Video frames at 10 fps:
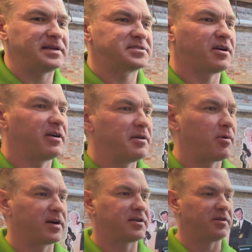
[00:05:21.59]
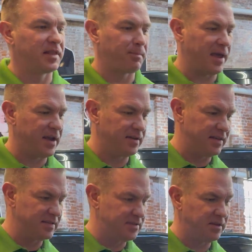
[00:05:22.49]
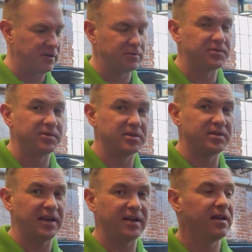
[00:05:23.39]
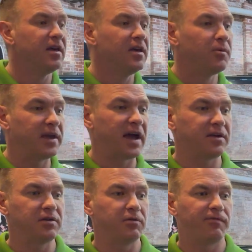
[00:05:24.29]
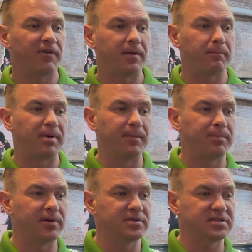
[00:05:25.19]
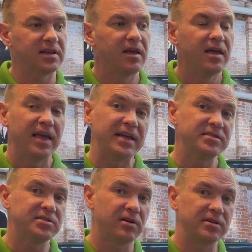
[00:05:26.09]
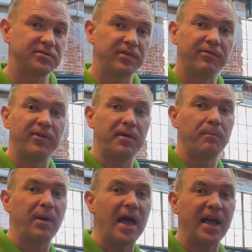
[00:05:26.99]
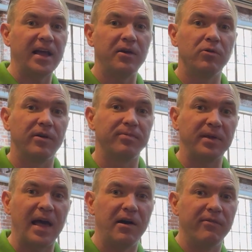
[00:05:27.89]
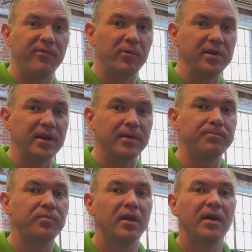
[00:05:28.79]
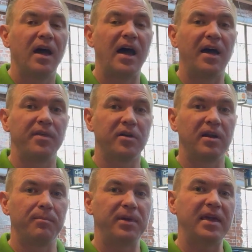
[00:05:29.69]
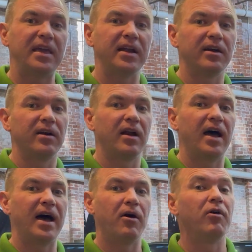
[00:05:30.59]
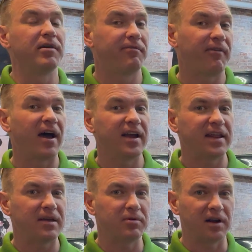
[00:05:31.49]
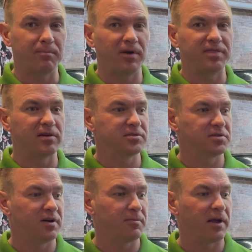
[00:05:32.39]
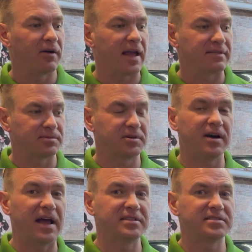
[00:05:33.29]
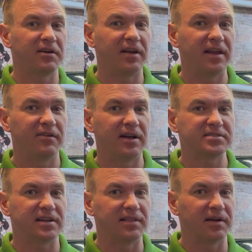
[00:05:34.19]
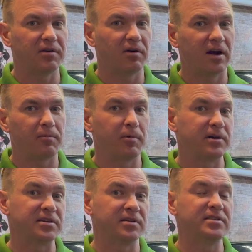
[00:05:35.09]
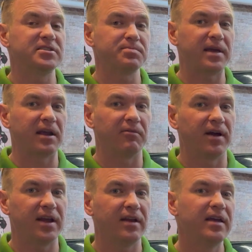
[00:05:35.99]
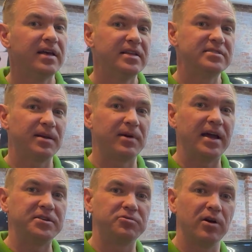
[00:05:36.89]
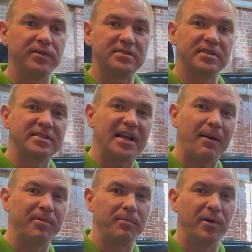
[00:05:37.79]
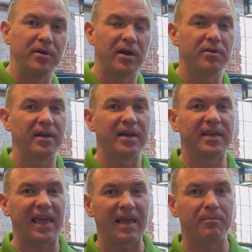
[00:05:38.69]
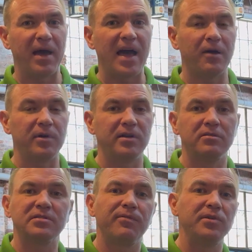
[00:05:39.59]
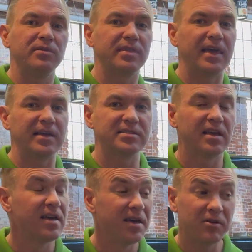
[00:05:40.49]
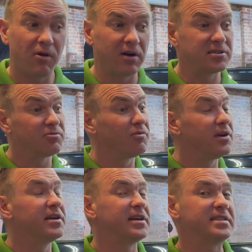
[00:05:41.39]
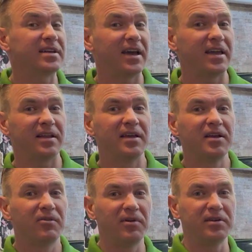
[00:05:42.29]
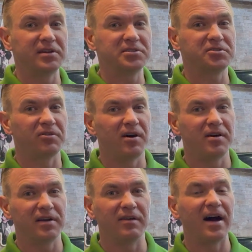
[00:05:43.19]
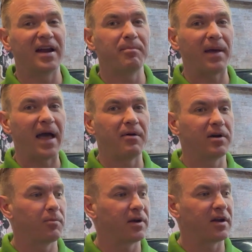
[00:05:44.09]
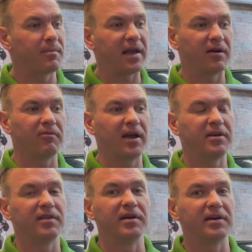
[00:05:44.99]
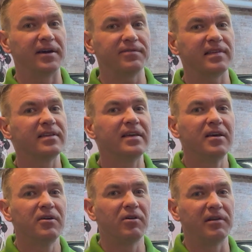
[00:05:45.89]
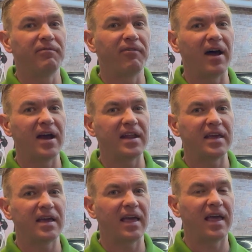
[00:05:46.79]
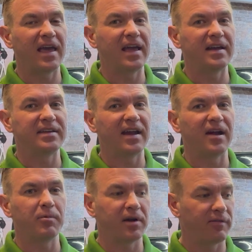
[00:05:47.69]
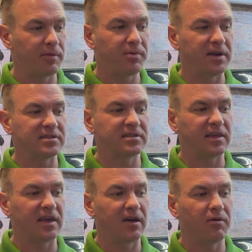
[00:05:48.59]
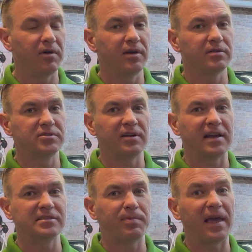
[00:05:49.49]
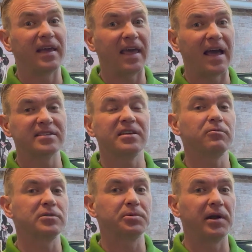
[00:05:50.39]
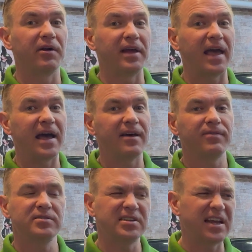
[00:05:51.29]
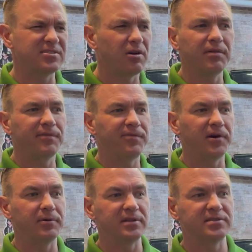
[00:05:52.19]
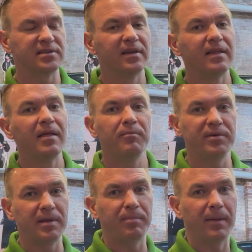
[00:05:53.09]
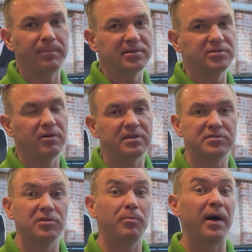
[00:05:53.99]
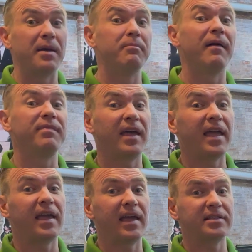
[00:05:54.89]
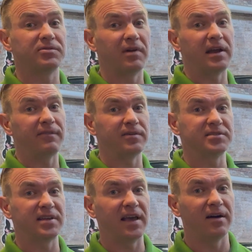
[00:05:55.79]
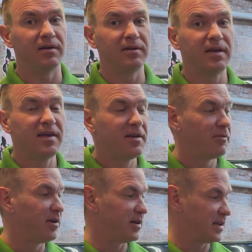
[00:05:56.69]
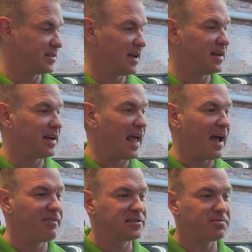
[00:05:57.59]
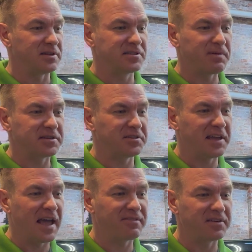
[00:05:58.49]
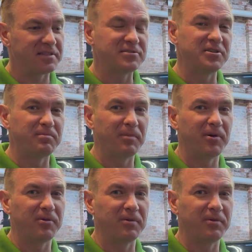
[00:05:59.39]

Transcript: He's already worked on the paint. The interior was real clean. We got new front bumpers, inserts for the front and back. I ordered from California. They're gonna be here on Friday. We're gonna put those on. We already have some clients that are interested in the car. We want to just make it right. Tim and I drove it to the top of the Bogota, came back. We noticed a few things. Car is really tight, really strong, a lot of power. We're gonna make it right on the lift on Friday, and we're going to replace the oil transpan gasket, which we already have, change all the fluids, put the bumpers on, so by Monday it's ready for sale. Really excited to have this one, especially after the Super Bowl